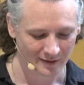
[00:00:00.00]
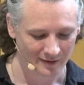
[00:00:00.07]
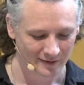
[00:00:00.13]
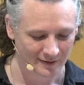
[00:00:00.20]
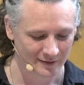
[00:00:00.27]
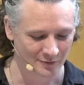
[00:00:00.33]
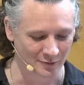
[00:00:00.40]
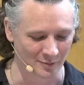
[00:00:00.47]

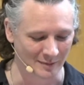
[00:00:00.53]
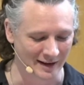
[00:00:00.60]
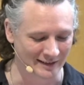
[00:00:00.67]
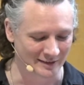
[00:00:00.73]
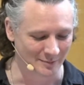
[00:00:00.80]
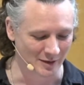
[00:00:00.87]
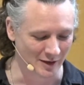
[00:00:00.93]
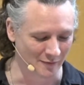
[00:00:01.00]
This
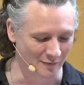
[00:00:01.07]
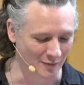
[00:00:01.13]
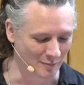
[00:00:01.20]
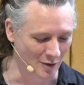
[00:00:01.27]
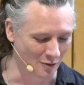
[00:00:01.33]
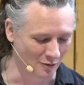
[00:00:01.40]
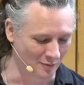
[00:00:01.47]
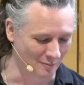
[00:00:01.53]
reminds me of a
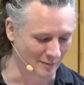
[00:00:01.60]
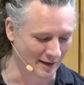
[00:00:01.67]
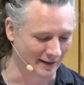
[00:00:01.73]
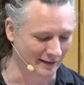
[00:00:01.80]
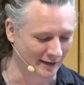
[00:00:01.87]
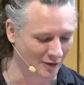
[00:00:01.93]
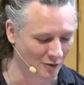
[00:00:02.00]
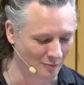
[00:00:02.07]
poem by
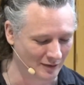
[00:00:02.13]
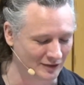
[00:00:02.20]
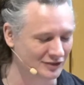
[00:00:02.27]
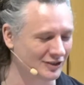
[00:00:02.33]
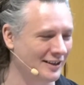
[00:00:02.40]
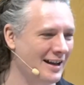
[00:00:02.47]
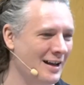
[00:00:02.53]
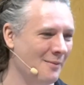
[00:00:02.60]
Naomi
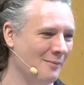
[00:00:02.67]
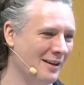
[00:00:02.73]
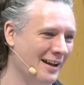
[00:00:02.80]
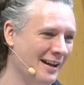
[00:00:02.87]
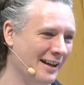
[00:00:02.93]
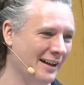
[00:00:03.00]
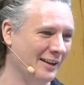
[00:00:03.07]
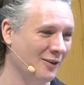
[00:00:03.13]
Shihab
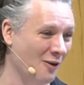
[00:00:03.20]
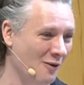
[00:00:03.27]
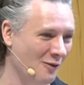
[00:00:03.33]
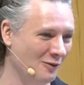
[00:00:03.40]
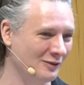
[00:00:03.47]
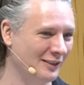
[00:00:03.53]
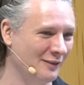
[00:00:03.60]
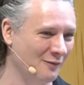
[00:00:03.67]
Nye
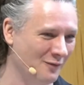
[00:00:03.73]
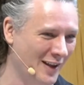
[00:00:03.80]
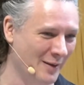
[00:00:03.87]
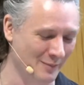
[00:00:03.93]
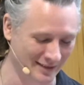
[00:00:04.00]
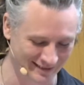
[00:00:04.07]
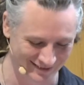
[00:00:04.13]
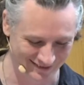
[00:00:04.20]
called
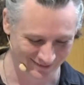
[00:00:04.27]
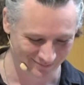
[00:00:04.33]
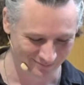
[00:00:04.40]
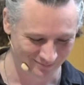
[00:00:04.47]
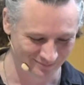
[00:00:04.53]
Famous,